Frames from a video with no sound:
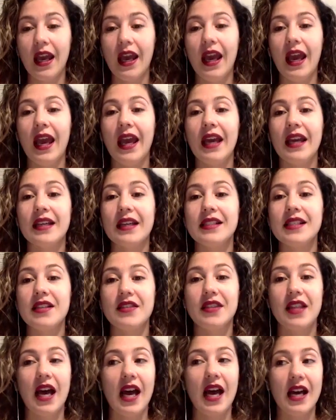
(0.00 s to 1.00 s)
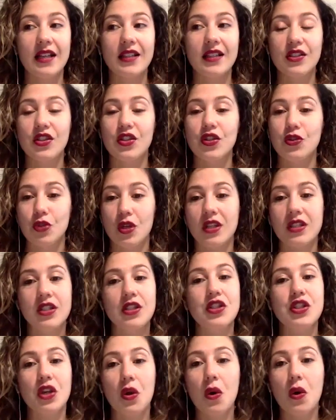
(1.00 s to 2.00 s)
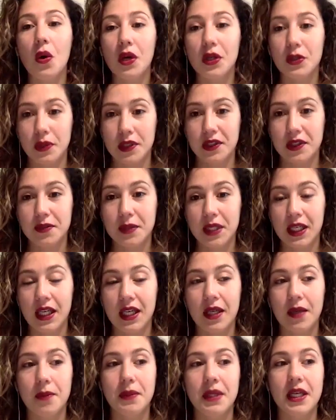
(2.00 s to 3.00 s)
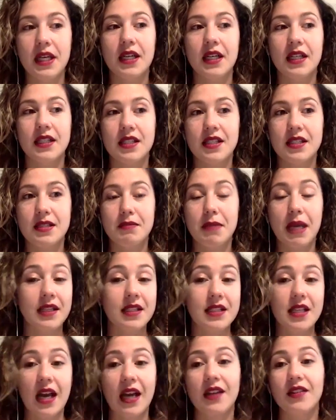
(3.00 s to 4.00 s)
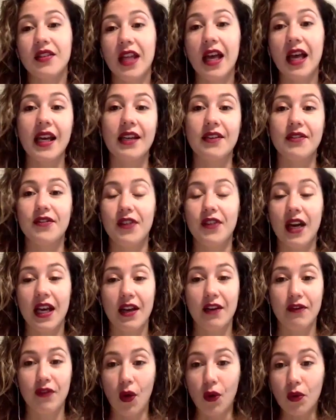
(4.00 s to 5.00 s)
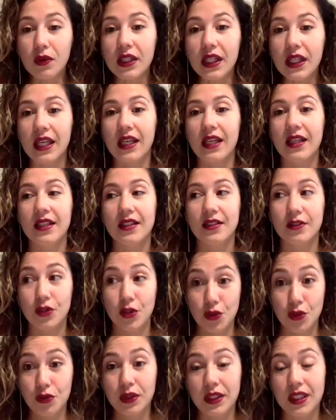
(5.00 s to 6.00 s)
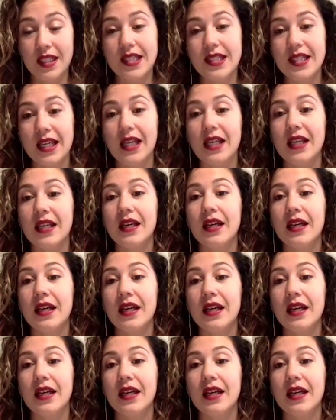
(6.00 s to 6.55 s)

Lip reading: And that struck such a chord with me because my entire life, I have only truly seen